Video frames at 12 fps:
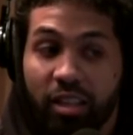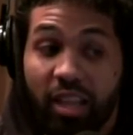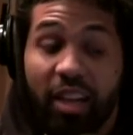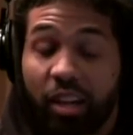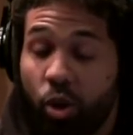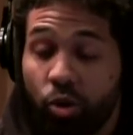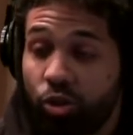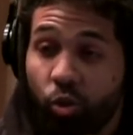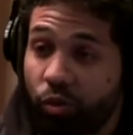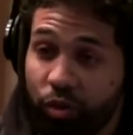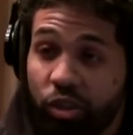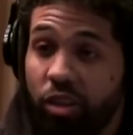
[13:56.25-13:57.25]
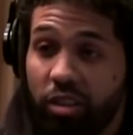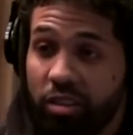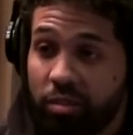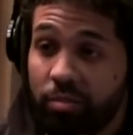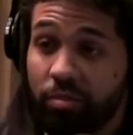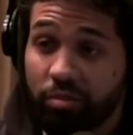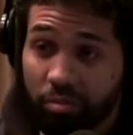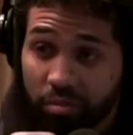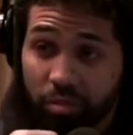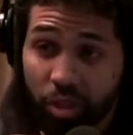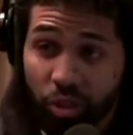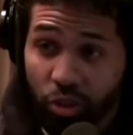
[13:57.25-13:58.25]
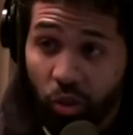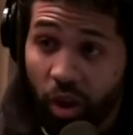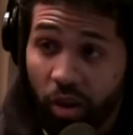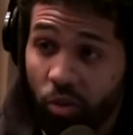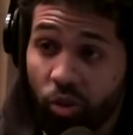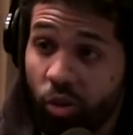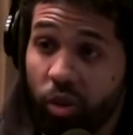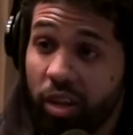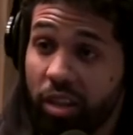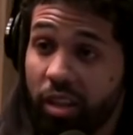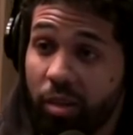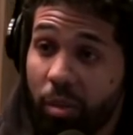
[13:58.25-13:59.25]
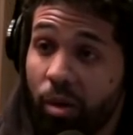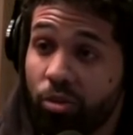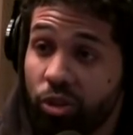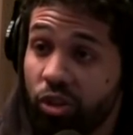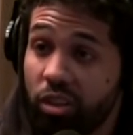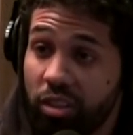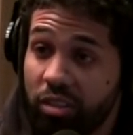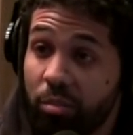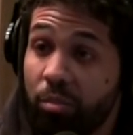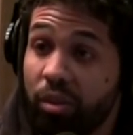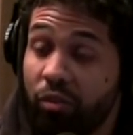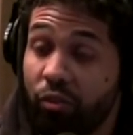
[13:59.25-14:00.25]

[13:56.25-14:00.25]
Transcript: Because I didn't go to school for journalism, so I don't know anything about journalism.